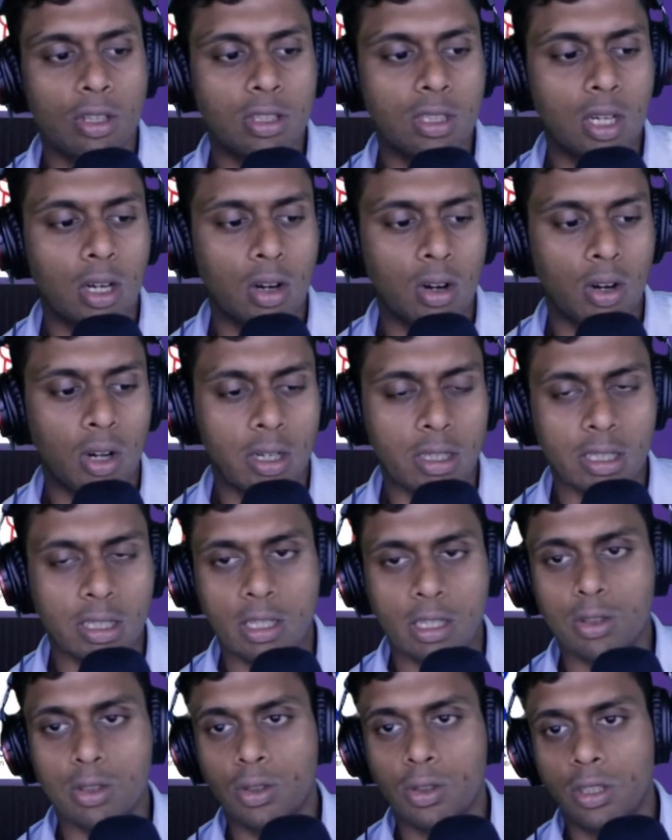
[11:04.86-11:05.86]
thoughts are on
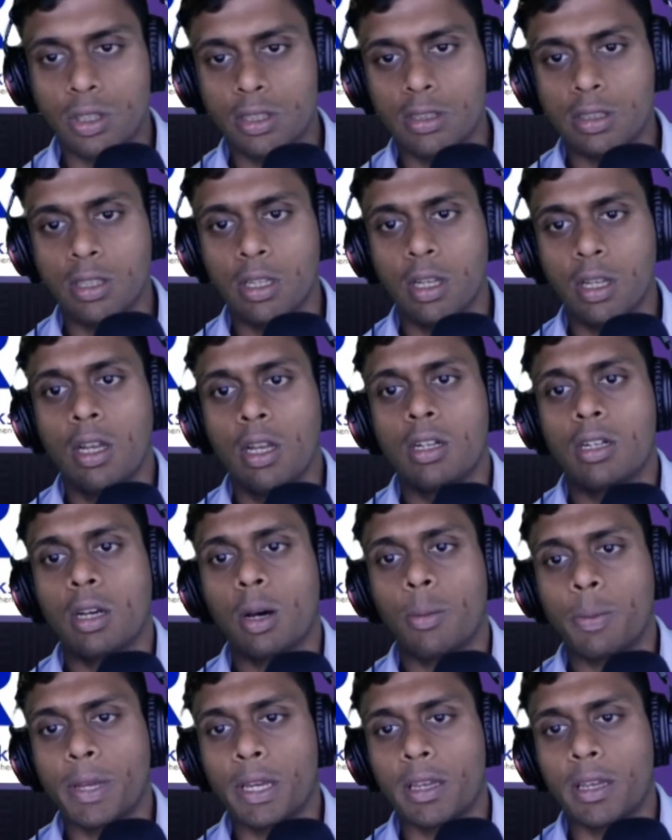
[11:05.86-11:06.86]
the insurance
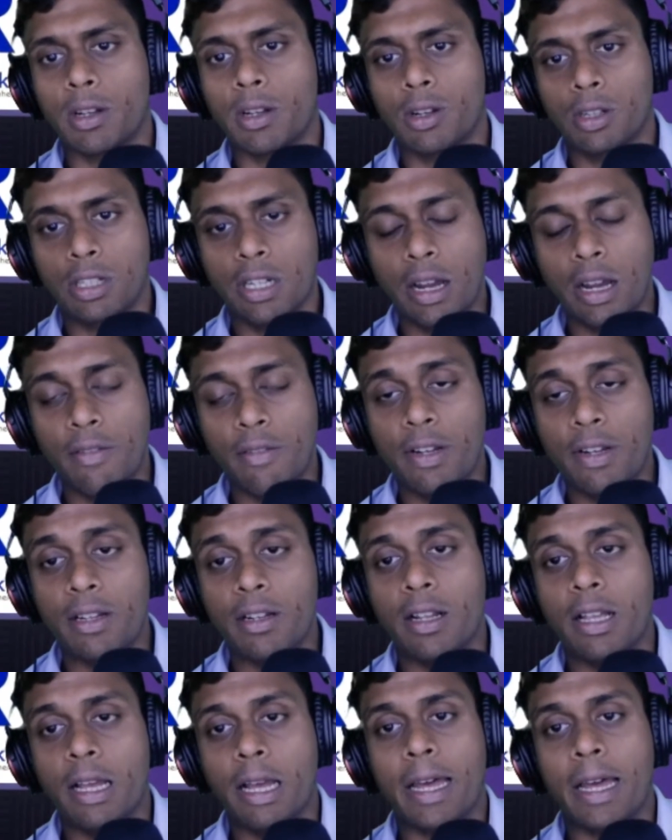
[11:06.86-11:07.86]
topic, travel,
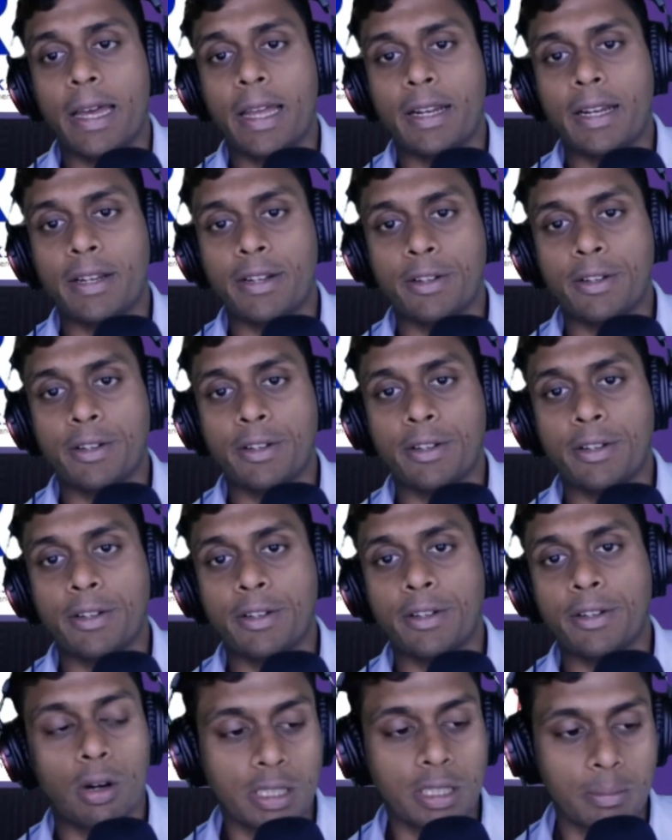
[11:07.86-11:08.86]
and
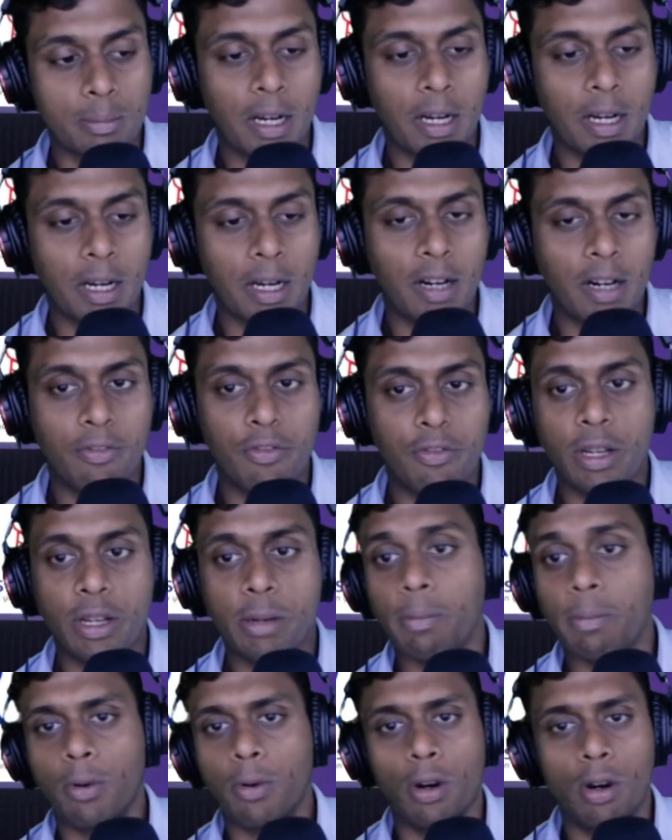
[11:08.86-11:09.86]
how the
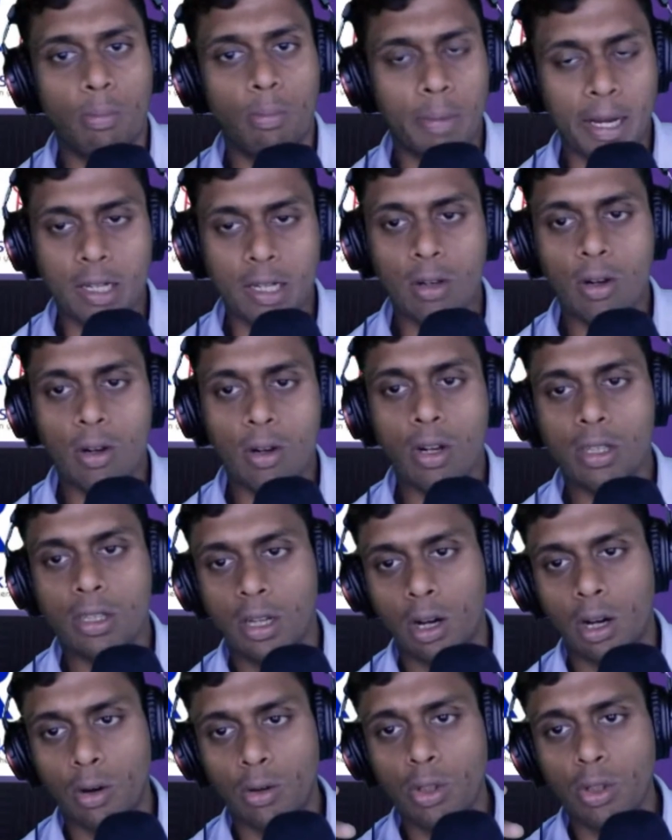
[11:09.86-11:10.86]
demand might go up or
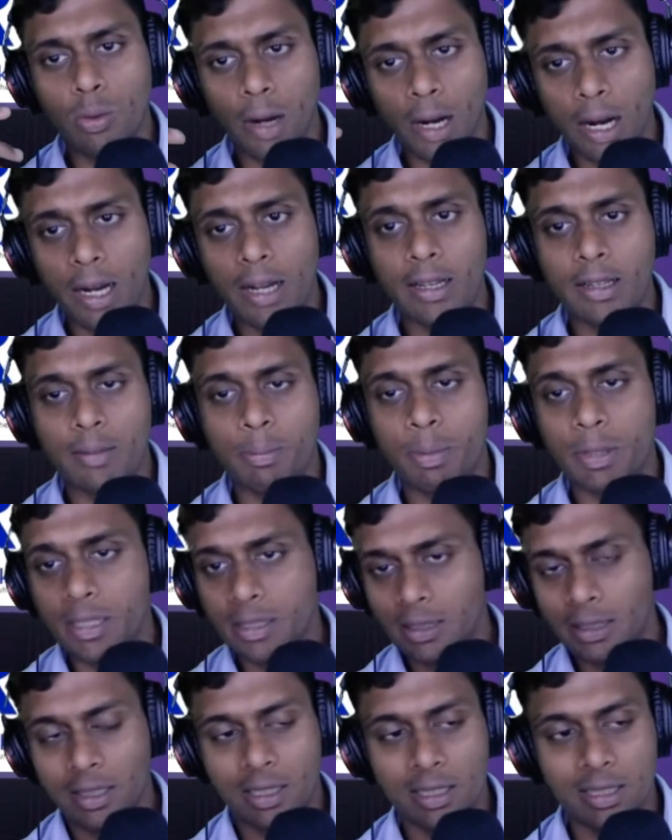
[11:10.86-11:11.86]
might alter, how you
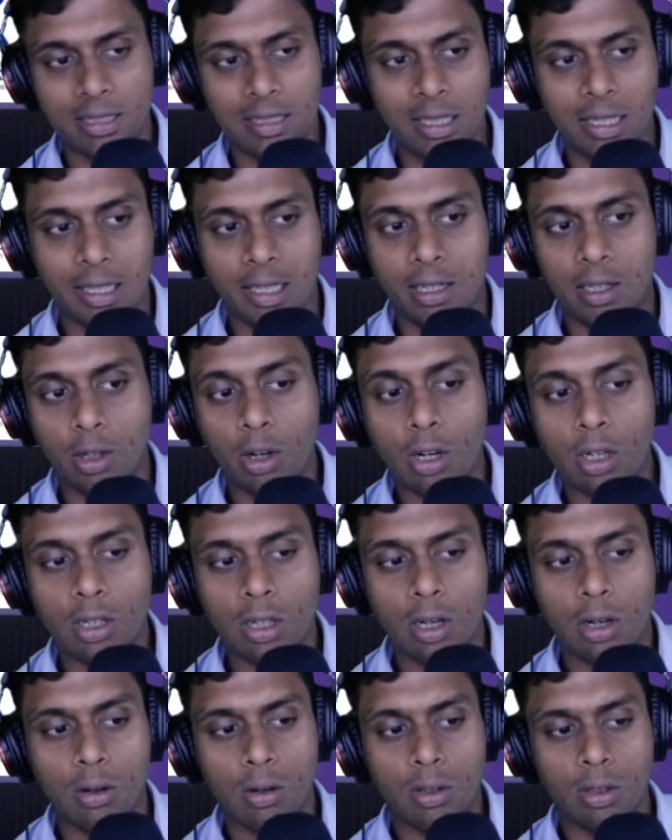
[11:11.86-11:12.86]
are personally seeing in
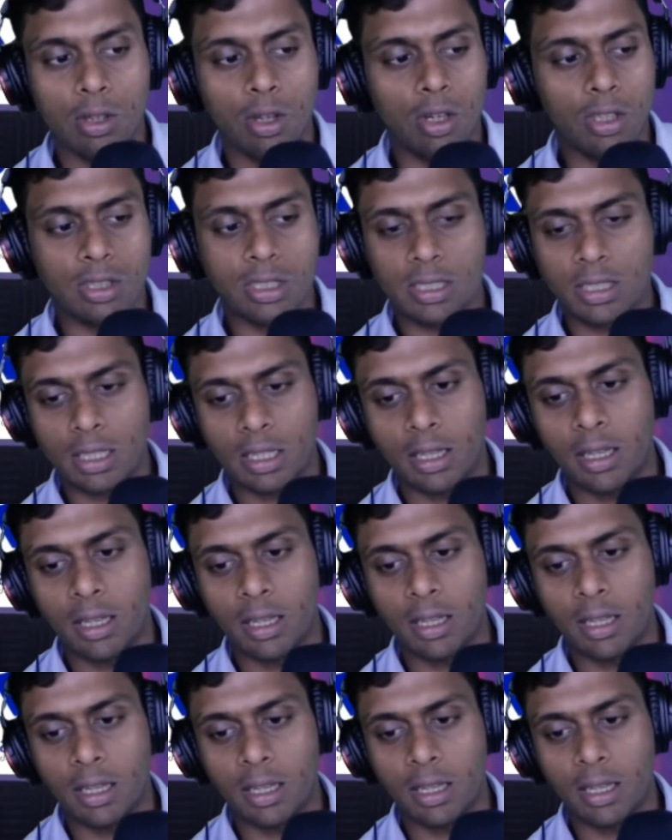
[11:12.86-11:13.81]
your town, your city,